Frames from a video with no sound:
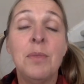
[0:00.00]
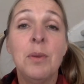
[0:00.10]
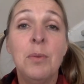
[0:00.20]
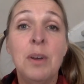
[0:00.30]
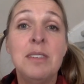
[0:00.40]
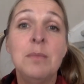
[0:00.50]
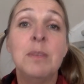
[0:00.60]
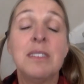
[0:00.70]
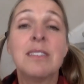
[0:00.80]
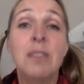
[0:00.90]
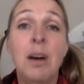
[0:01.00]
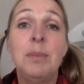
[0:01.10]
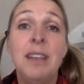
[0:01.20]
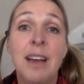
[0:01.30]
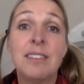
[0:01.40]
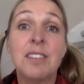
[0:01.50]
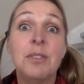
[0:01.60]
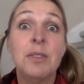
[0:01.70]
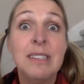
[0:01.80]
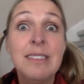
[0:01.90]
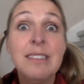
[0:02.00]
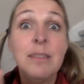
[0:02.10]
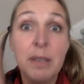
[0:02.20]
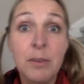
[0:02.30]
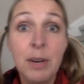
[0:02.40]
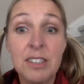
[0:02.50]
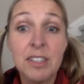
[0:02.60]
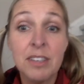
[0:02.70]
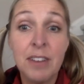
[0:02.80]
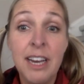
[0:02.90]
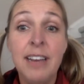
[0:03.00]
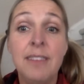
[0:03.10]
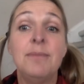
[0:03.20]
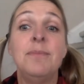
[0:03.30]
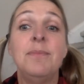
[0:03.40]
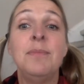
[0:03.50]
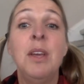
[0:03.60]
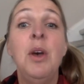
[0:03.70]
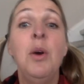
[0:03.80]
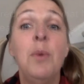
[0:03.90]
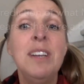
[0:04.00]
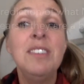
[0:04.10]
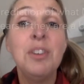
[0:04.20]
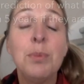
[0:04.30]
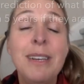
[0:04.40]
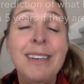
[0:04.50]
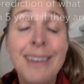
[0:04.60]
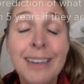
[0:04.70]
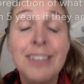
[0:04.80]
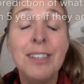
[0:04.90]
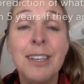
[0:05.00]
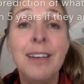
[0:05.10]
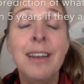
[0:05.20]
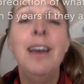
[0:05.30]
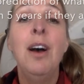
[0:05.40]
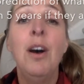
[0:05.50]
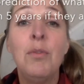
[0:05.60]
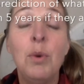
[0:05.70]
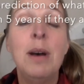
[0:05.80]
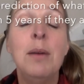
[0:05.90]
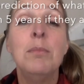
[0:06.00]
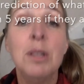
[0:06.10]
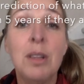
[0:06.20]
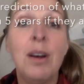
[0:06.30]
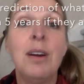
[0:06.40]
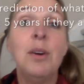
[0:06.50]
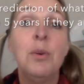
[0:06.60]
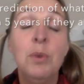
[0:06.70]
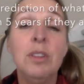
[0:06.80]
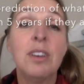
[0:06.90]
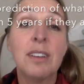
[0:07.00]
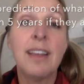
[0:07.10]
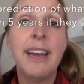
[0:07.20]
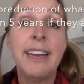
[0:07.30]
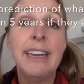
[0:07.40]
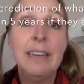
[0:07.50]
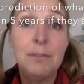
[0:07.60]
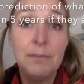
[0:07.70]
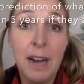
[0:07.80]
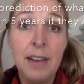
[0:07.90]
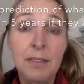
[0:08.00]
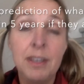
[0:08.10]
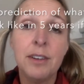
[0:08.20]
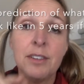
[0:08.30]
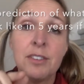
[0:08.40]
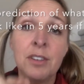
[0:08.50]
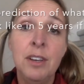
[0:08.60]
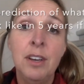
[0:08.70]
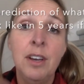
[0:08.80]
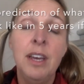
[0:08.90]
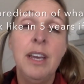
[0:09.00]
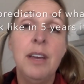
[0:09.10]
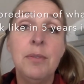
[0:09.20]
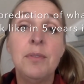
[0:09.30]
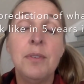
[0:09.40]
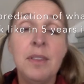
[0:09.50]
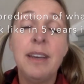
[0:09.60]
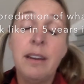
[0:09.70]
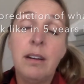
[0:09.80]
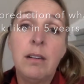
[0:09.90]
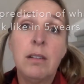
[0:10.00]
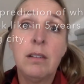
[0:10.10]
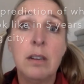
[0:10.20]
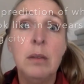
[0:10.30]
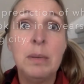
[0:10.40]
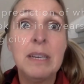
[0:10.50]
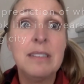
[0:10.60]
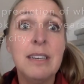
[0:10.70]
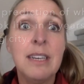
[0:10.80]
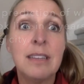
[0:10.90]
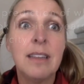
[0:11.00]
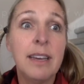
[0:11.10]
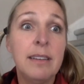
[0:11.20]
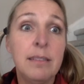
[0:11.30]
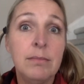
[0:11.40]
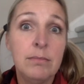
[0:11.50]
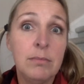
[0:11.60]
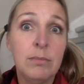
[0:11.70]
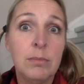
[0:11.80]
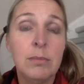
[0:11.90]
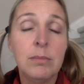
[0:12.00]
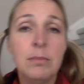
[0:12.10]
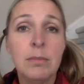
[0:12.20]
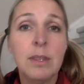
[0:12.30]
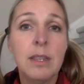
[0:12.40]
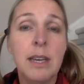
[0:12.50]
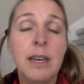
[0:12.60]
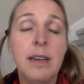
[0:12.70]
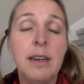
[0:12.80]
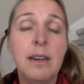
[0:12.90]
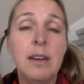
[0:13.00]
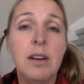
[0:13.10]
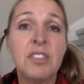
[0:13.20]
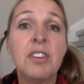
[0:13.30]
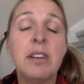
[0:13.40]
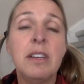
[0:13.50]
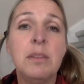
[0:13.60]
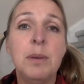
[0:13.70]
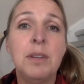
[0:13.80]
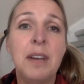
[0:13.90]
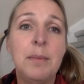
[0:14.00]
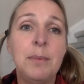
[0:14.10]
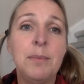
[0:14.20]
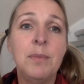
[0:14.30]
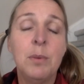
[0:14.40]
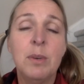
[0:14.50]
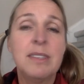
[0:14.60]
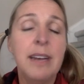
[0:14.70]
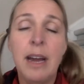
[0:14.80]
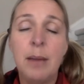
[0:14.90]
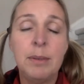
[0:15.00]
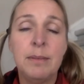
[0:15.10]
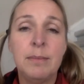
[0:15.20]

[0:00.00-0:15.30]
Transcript: what did Mrs. Klopping ask you? This is the big question. Ready? What is your prediction of what Malar will look like in 5 years if they are a big city, like they are starting to build up? What's going to happen?